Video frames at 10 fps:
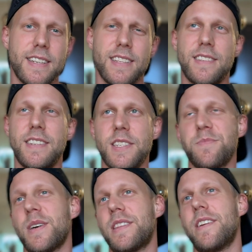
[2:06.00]
that this
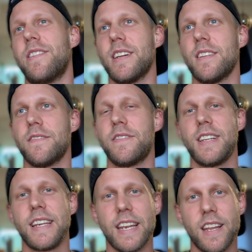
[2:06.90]
material
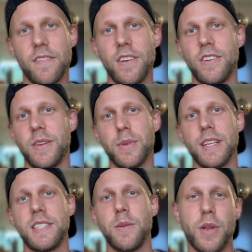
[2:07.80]
will never
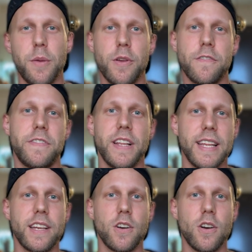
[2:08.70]
replace the premium
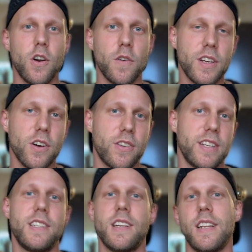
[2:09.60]
feeling of the
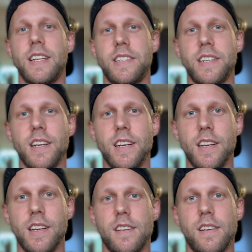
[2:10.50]
original leather.
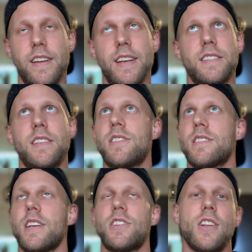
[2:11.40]
Yes, it's
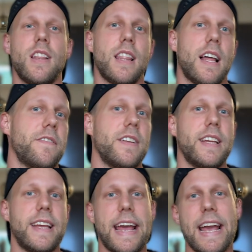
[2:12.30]
such a
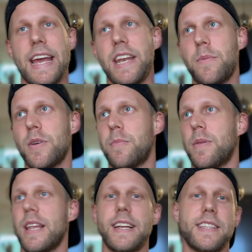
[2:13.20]
lovely animal
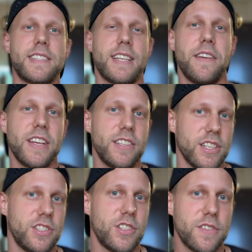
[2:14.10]
planet saving
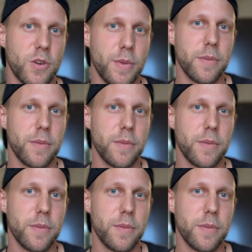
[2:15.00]
gesture from